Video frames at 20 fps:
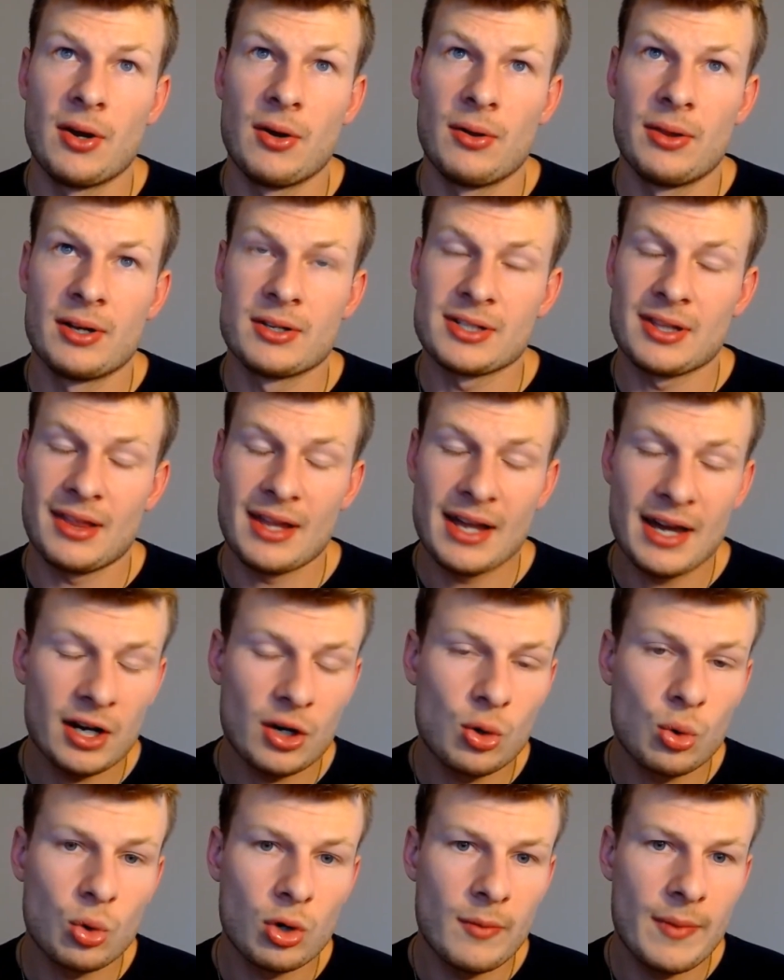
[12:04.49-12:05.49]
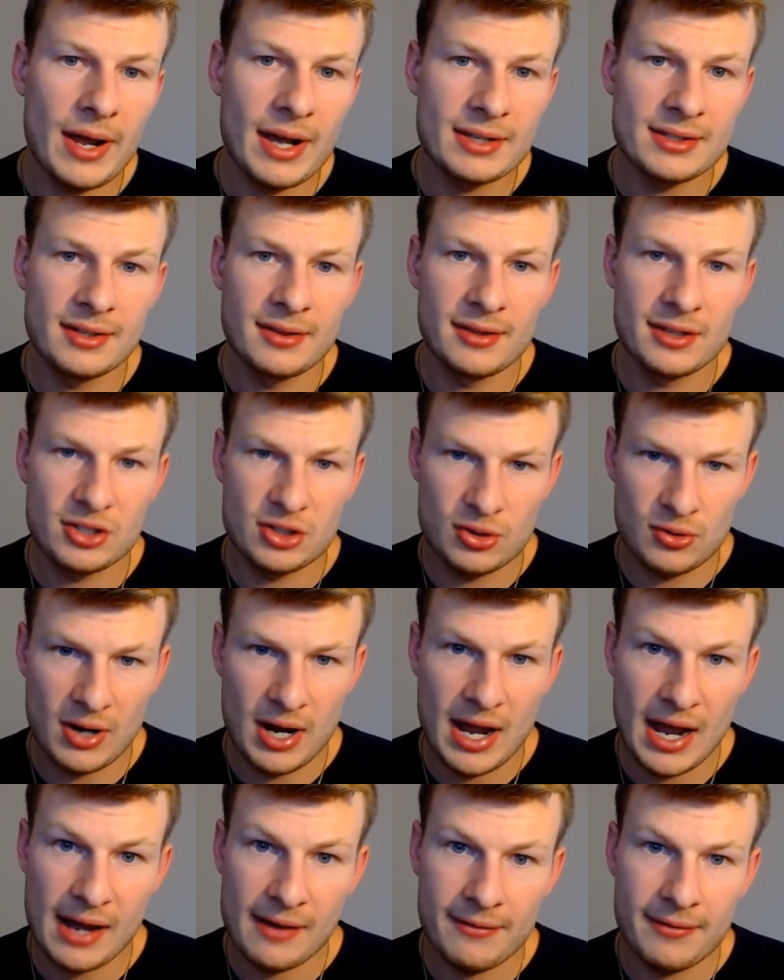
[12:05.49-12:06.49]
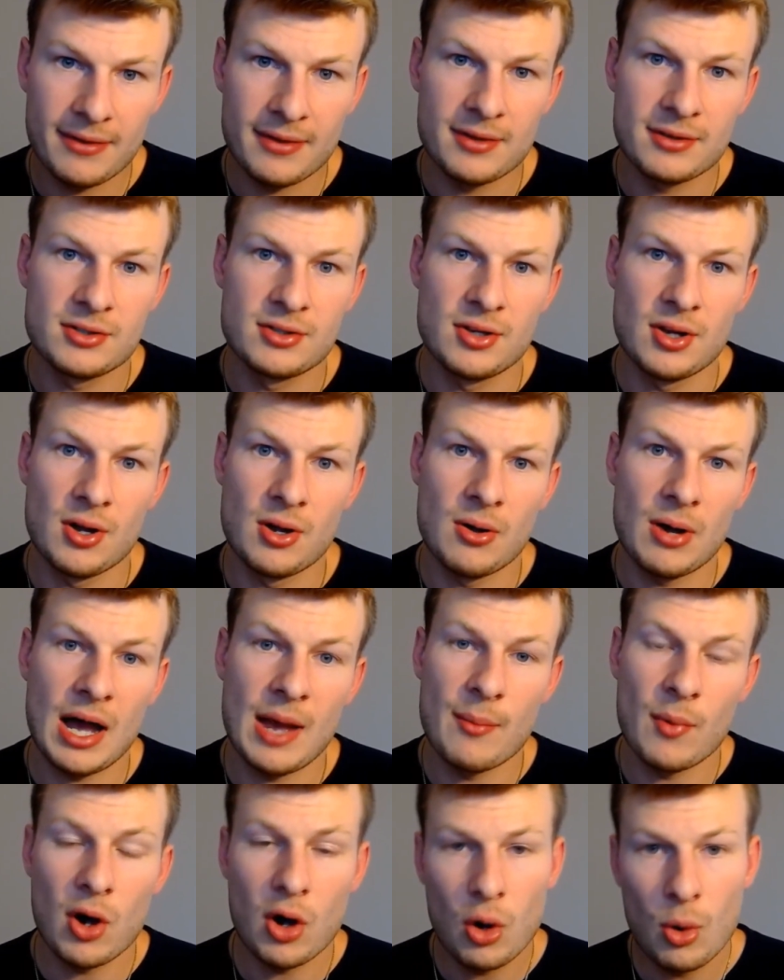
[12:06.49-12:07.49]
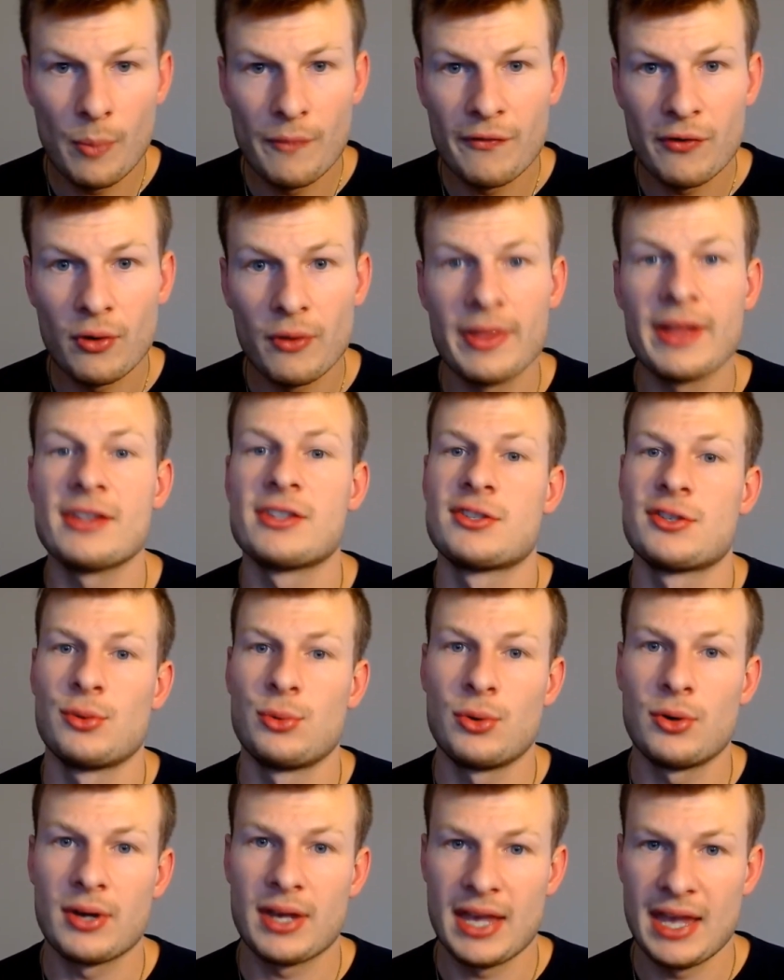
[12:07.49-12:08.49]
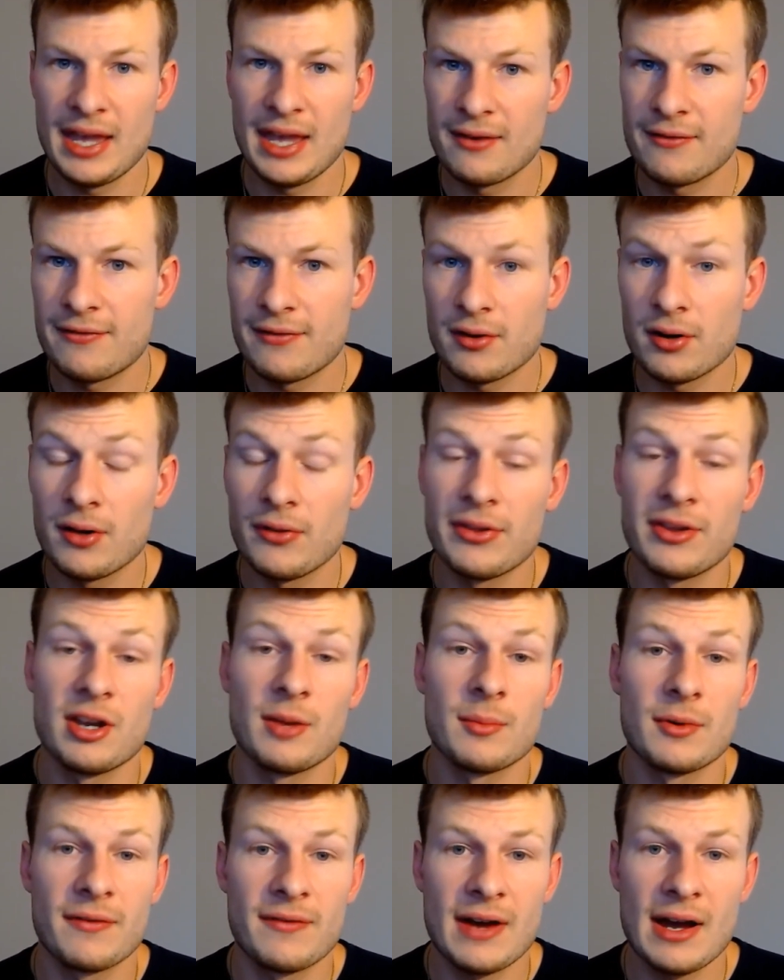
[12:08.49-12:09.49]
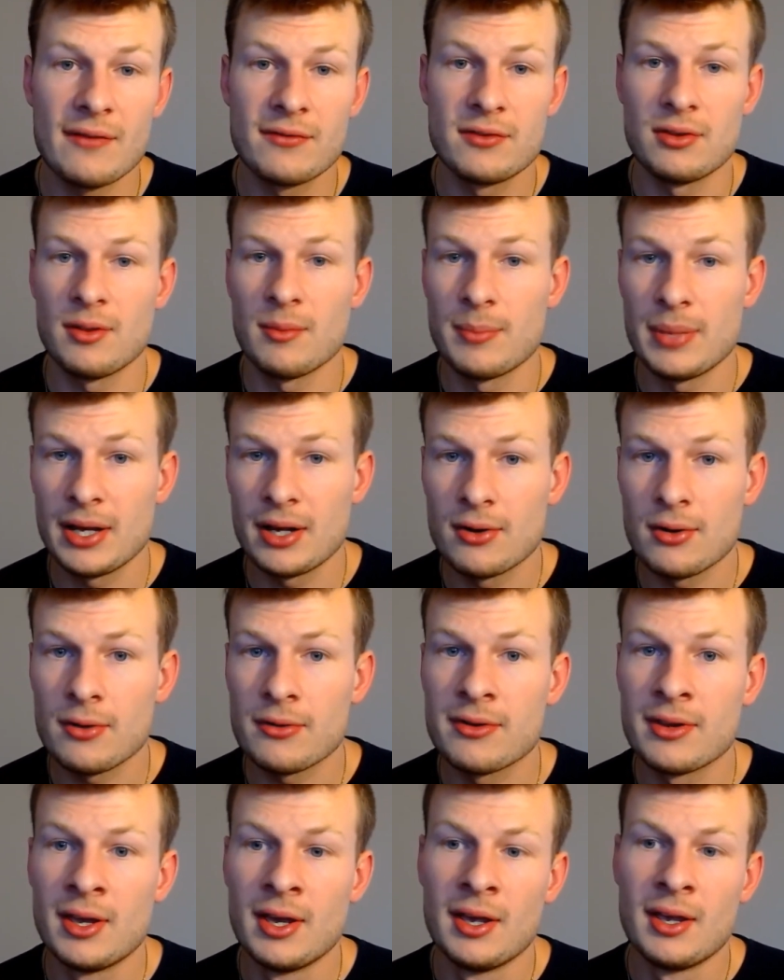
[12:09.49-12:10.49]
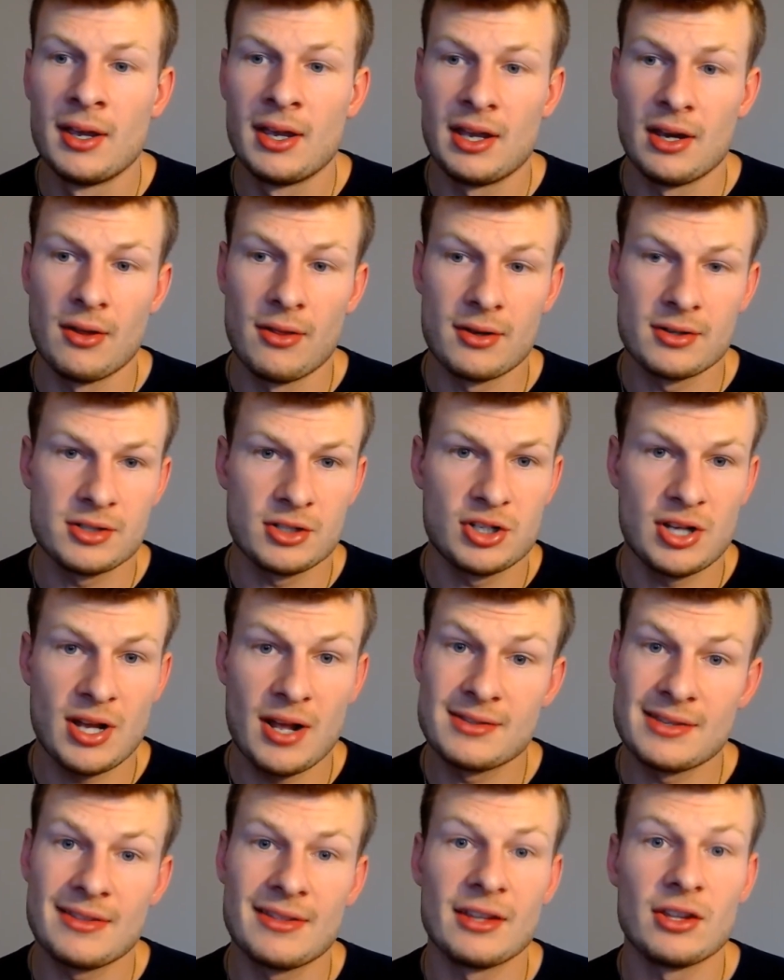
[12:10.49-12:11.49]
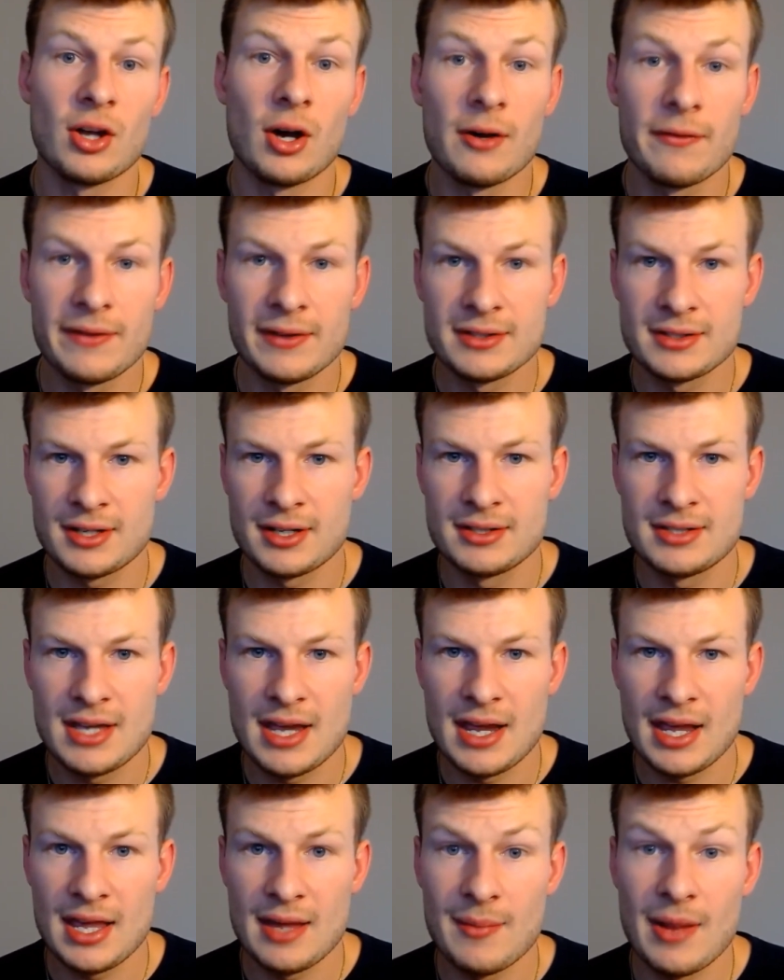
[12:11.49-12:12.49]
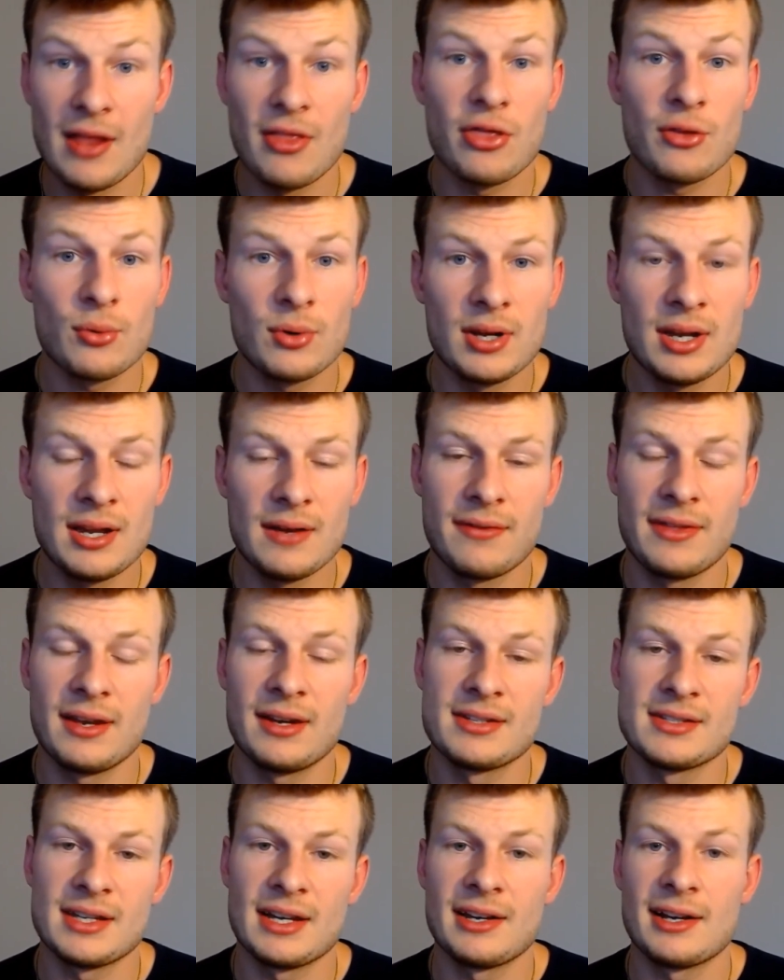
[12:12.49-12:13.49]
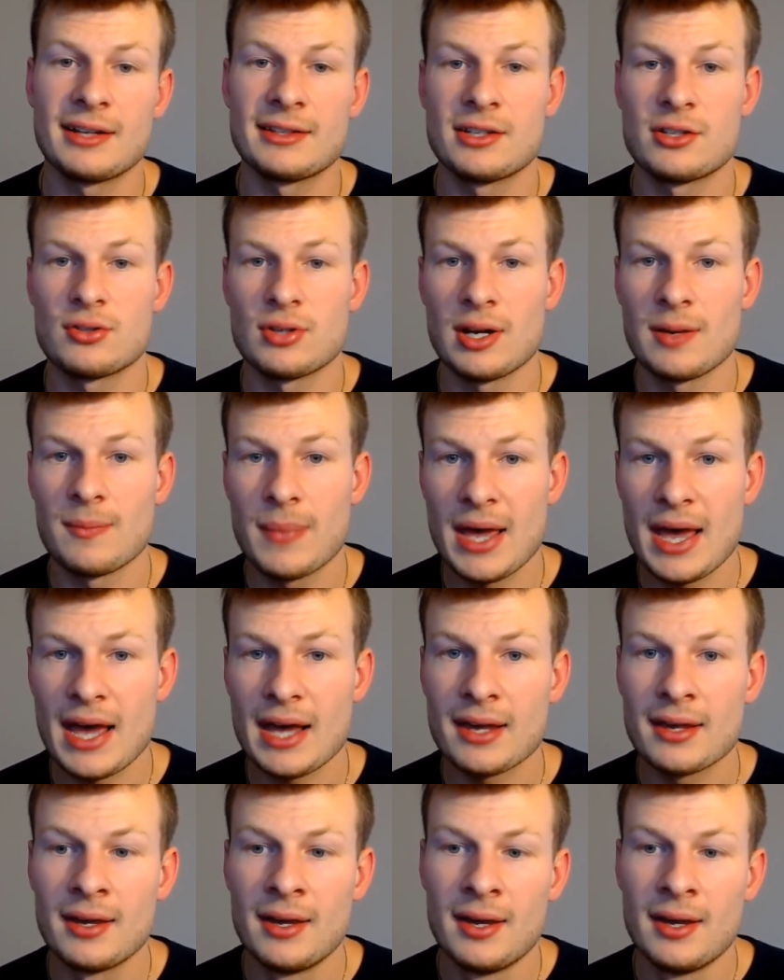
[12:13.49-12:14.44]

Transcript: There's a lot of quarterbacks in this draft, so I'm hopeful that Sewell can fall to number 5 to the Bengals. There's a chance that the Dolphins could take him at 3 if they decide not to trade back.